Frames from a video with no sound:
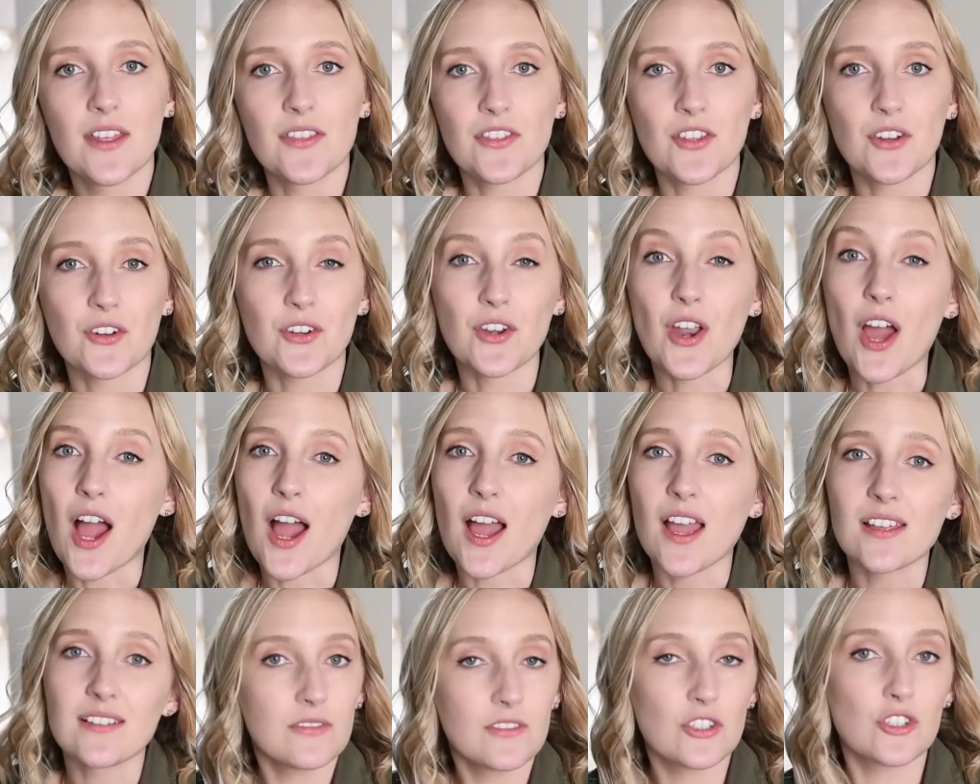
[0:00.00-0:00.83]
They're
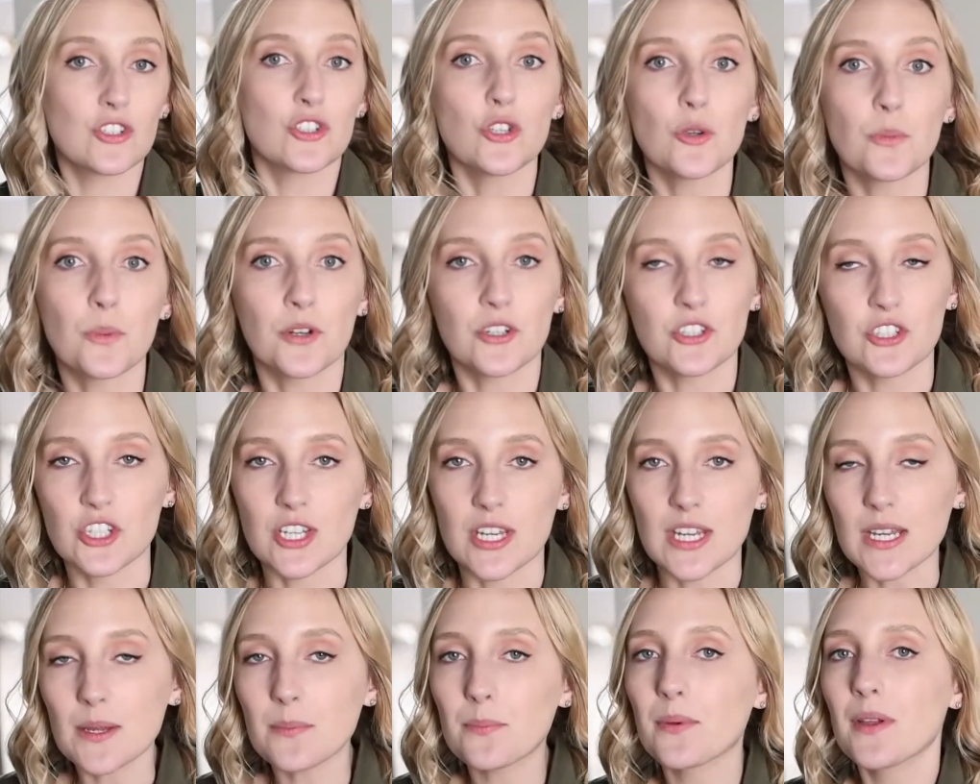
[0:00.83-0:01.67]
not super
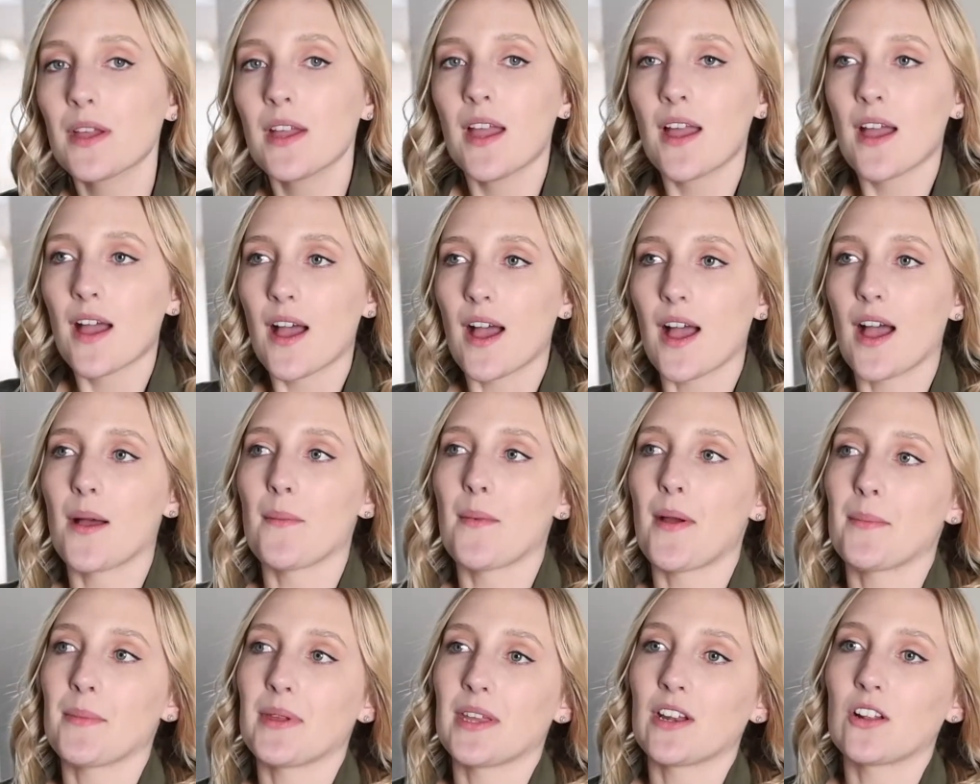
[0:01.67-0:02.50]
cheap.
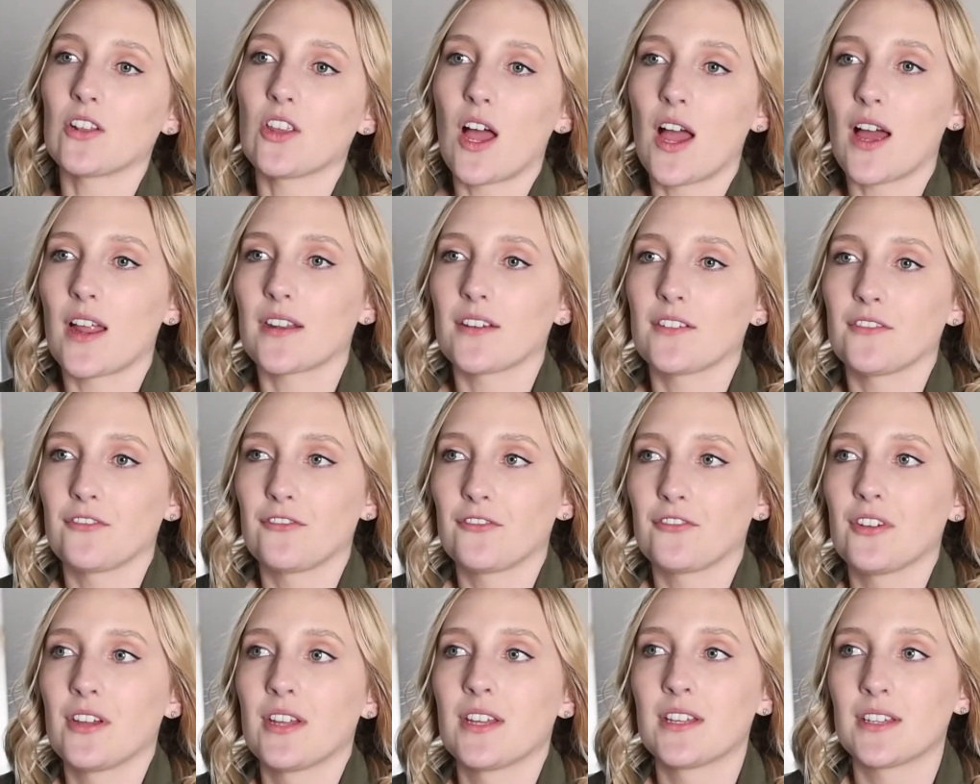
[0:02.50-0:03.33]
I mean,
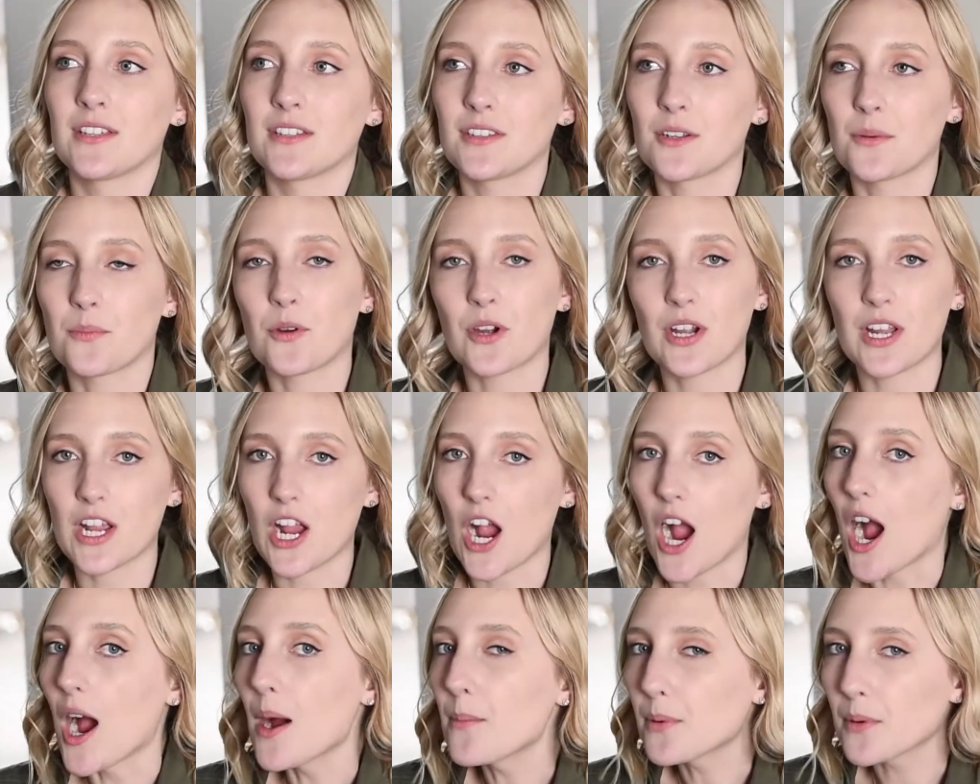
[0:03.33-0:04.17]
they're pretty
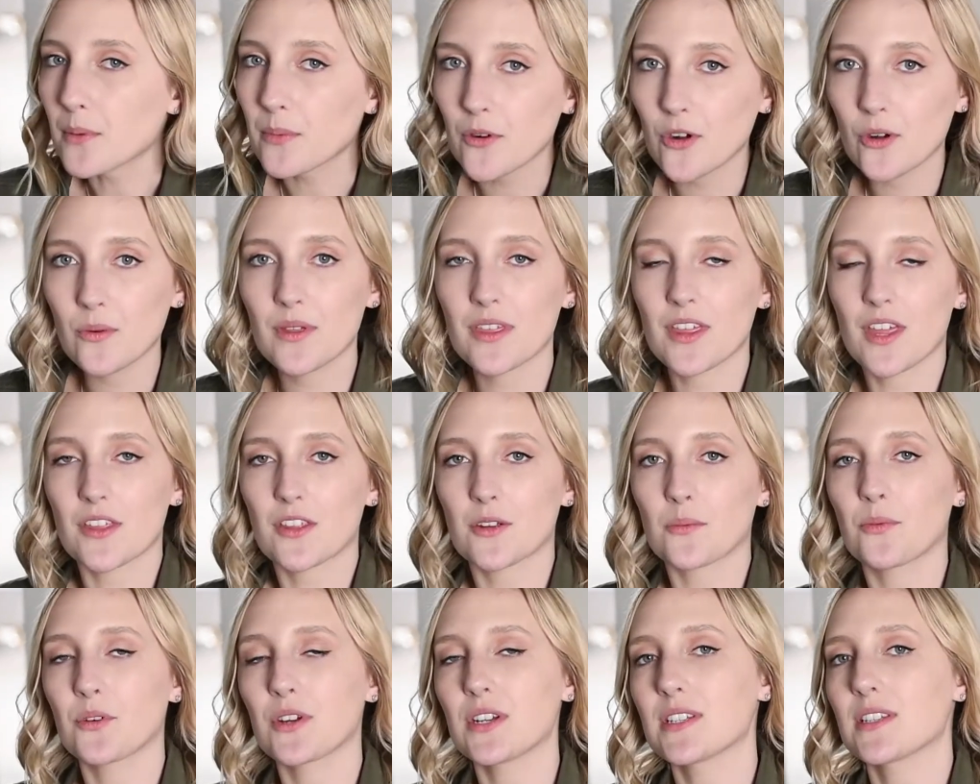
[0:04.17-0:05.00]
comparable with
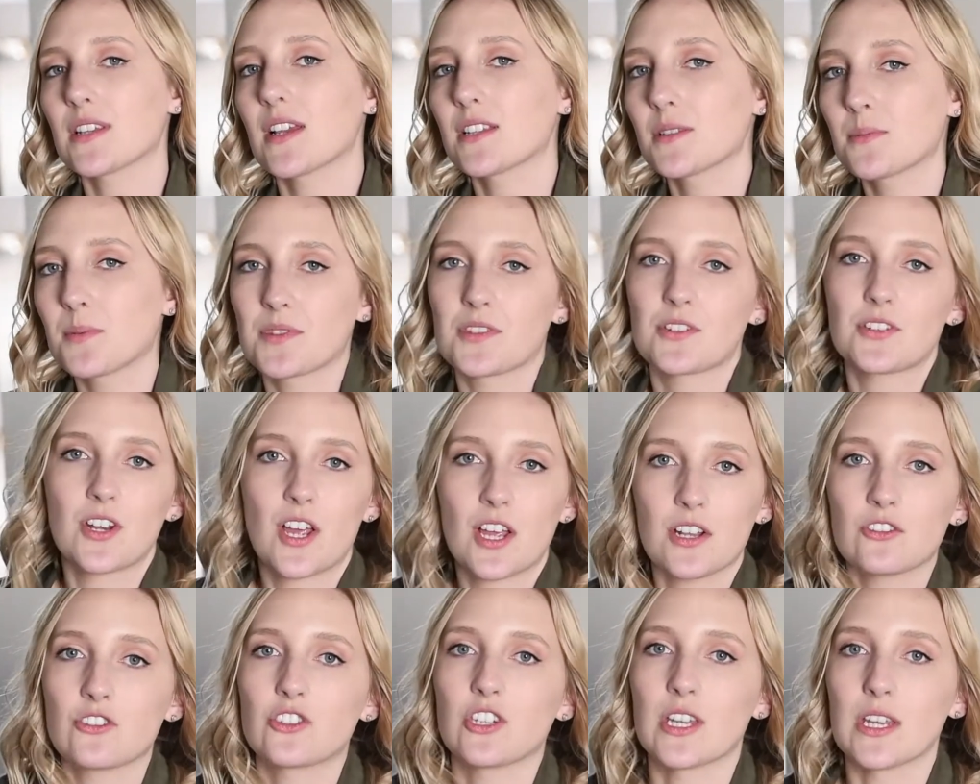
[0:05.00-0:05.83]
other presets, but they're
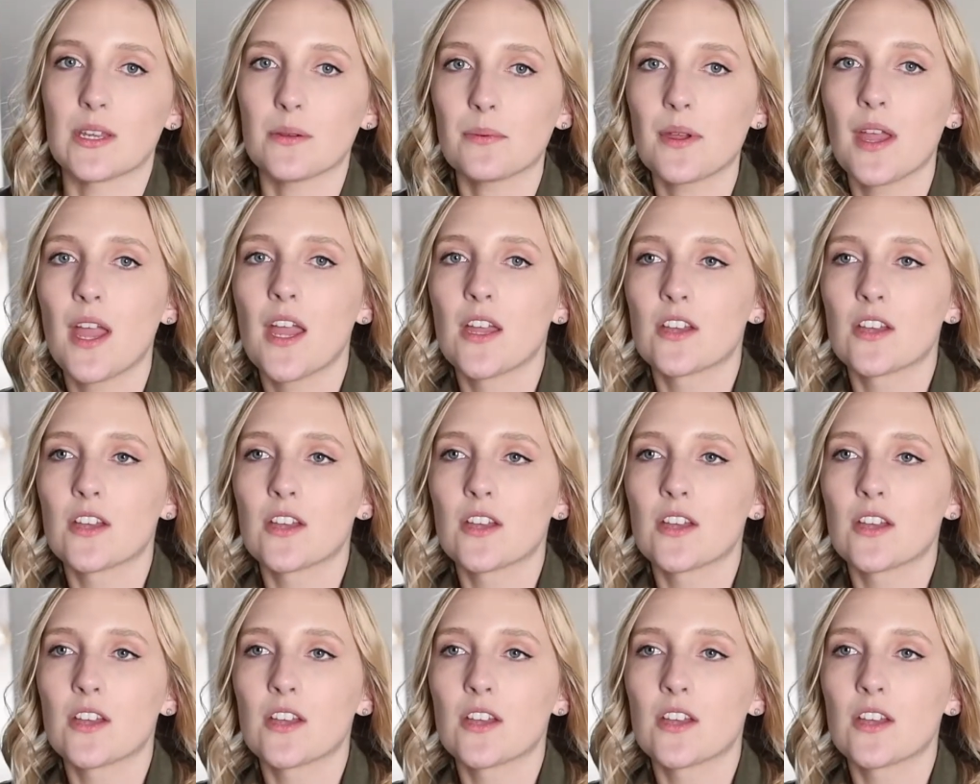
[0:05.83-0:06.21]
not cheap.